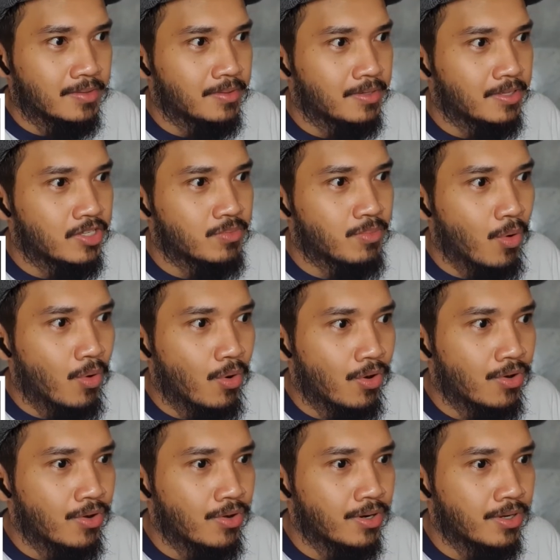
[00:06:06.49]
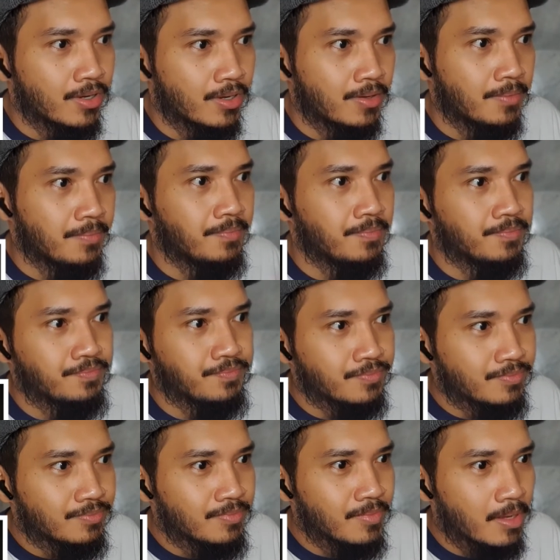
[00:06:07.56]
He's more
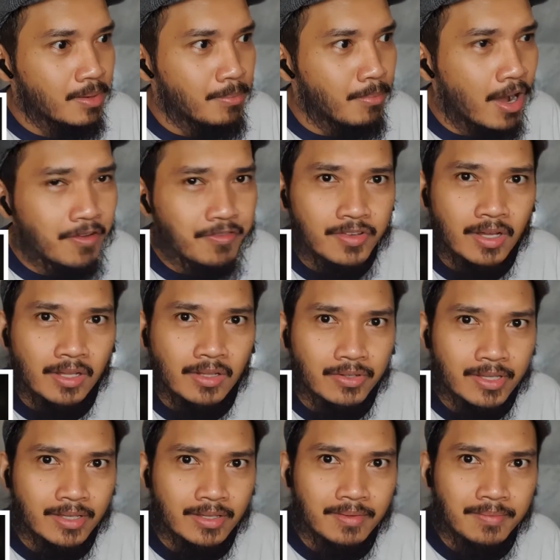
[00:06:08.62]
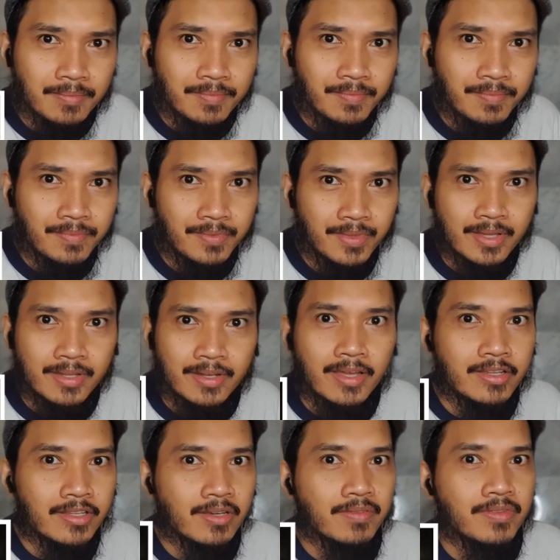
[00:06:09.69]
mafia looking than
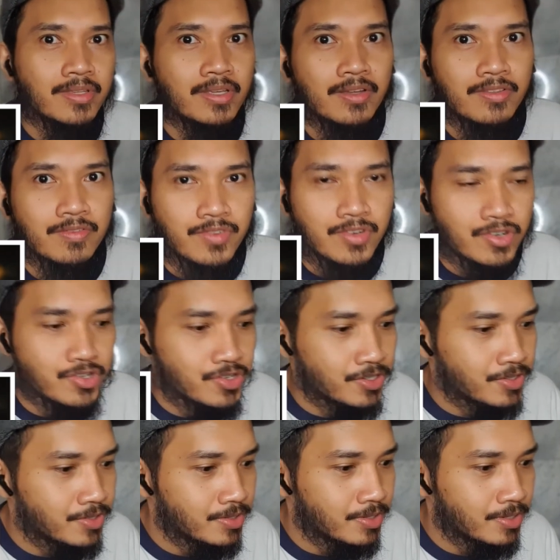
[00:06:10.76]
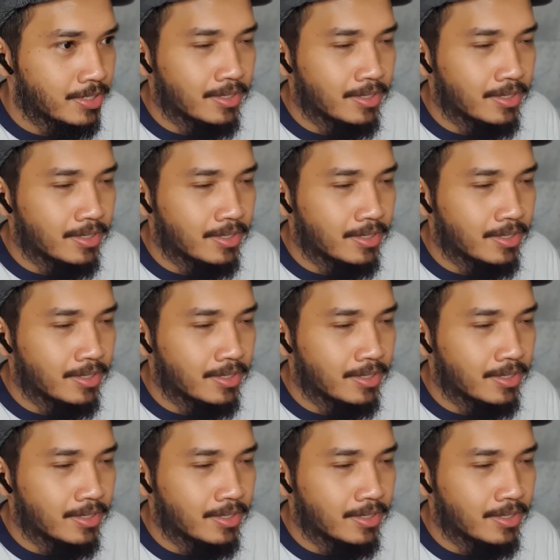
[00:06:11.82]
any of the other versions.